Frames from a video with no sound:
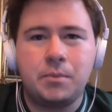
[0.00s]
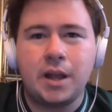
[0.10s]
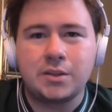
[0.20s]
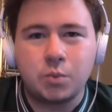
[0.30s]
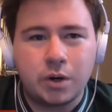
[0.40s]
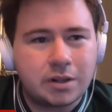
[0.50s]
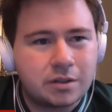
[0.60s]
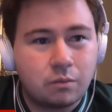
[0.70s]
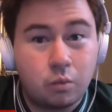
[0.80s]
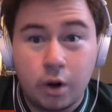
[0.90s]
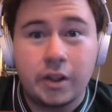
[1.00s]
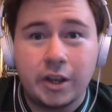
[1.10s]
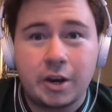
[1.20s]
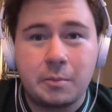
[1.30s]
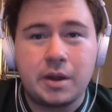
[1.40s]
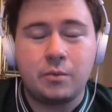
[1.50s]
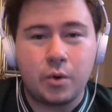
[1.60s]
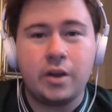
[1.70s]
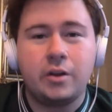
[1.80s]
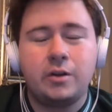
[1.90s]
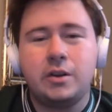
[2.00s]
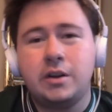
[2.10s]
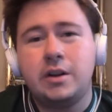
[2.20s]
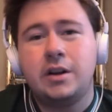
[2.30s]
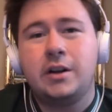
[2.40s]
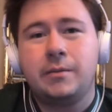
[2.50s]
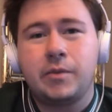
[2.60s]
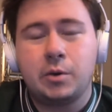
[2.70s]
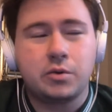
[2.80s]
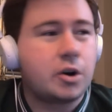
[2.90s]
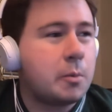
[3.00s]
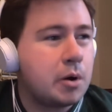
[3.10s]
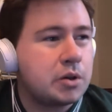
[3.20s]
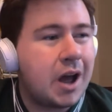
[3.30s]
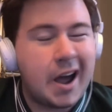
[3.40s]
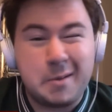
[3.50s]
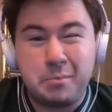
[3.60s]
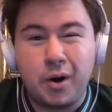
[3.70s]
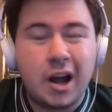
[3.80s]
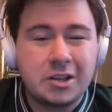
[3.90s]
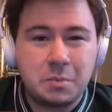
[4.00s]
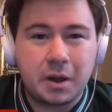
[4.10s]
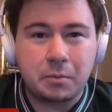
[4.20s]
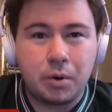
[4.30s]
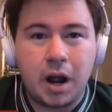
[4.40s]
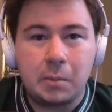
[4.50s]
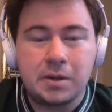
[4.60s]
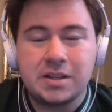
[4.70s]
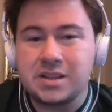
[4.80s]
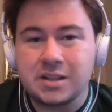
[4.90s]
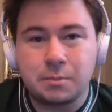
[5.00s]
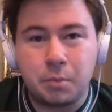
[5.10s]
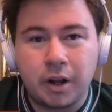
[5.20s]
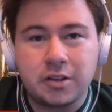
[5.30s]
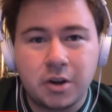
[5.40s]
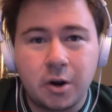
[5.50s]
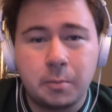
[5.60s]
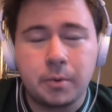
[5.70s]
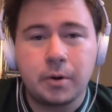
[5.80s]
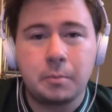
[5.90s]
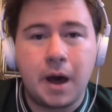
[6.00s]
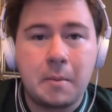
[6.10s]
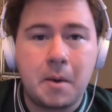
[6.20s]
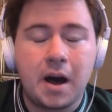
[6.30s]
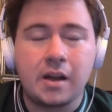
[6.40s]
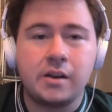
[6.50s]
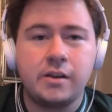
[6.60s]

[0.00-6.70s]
that's when it's really going to be real. He was our most hyped prospect probably since Bryce Harper, in my mind.